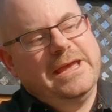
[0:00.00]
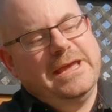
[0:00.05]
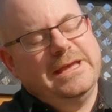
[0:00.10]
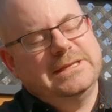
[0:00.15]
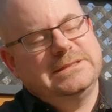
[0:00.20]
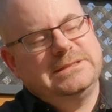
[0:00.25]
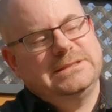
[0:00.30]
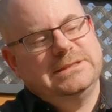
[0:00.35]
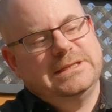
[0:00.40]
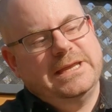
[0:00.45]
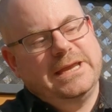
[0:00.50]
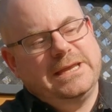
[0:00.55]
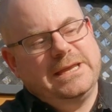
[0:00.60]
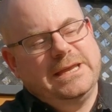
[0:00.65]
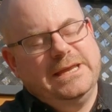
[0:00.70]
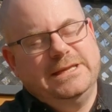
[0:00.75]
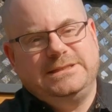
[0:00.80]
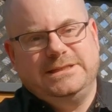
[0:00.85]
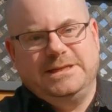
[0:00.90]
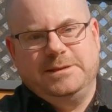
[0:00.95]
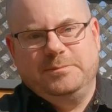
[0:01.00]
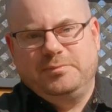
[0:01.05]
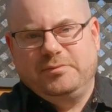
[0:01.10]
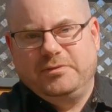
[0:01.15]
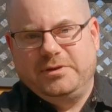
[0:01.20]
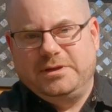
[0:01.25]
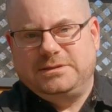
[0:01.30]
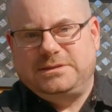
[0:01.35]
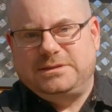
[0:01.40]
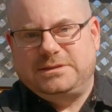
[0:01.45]
It's like, it's
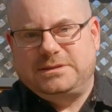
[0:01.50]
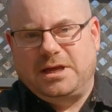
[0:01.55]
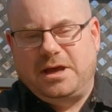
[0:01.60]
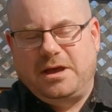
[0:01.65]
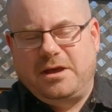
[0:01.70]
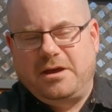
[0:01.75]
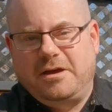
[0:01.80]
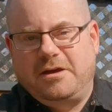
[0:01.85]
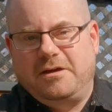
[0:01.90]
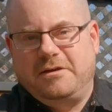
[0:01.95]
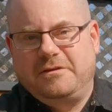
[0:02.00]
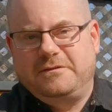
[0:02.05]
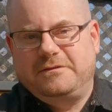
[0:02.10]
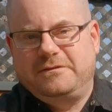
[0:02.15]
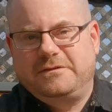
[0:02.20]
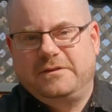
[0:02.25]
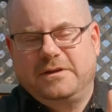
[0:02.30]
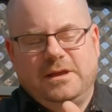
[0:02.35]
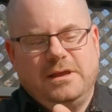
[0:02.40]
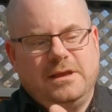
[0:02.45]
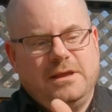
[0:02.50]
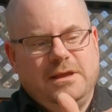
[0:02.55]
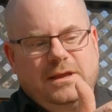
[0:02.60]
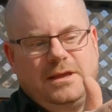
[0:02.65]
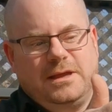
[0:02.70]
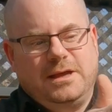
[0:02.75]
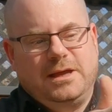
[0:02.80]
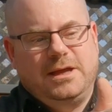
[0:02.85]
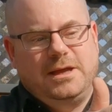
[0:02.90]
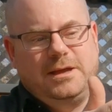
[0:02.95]
imprints of
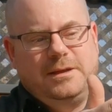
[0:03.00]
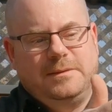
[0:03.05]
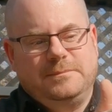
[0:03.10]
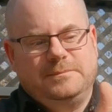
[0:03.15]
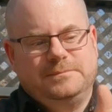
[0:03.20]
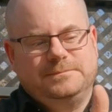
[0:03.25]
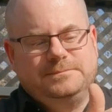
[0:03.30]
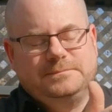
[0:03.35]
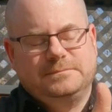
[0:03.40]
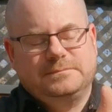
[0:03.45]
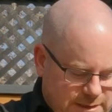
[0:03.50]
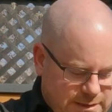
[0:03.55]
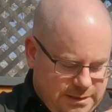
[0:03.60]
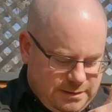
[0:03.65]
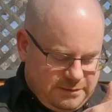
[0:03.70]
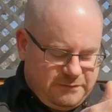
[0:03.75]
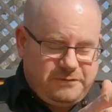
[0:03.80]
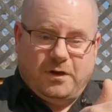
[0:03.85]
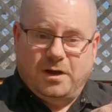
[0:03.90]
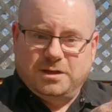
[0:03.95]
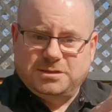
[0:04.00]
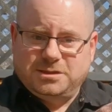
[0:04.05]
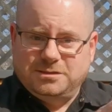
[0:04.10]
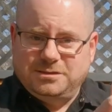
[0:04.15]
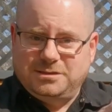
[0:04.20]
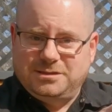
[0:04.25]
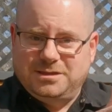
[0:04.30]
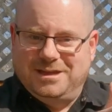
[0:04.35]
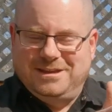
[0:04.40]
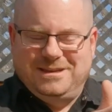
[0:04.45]
um, uh,
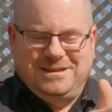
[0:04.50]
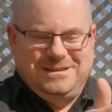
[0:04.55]
fossils.